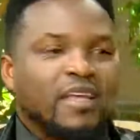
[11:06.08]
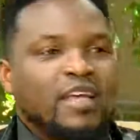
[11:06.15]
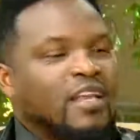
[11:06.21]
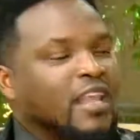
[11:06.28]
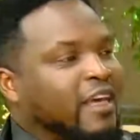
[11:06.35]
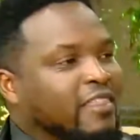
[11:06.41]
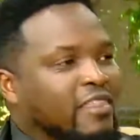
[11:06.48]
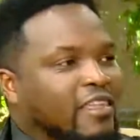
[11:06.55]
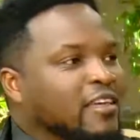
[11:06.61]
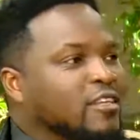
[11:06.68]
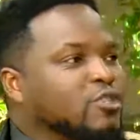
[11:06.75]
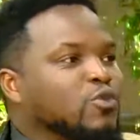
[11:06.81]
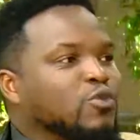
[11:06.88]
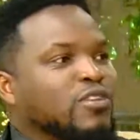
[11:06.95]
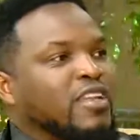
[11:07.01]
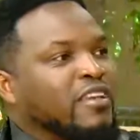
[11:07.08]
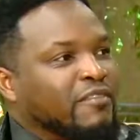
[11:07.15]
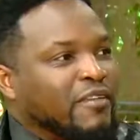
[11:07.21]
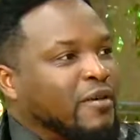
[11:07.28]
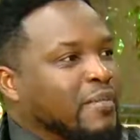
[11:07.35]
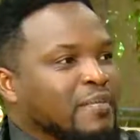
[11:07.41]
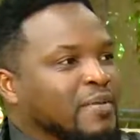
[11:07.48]
like things will
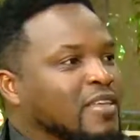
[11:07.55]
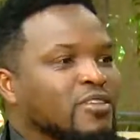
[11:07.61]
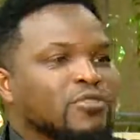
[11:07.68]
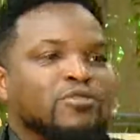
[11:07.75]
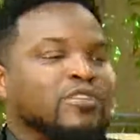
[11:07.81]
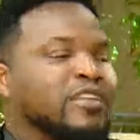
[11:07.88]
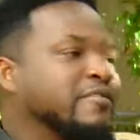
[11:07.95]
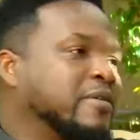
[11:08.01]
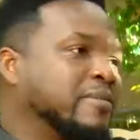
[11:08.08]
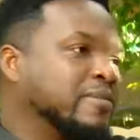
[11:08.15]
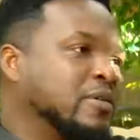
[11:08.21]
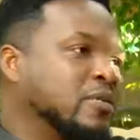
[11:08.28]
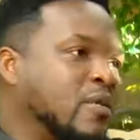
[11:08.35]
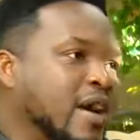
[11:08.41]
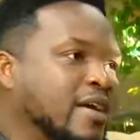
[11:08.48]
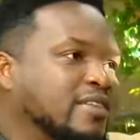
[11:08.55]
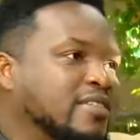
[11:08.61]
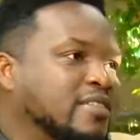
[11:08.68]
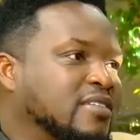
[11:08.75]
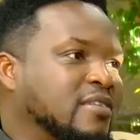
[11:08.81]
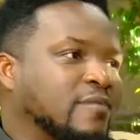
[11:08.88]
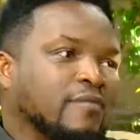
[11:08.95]
never be, you'll never be white.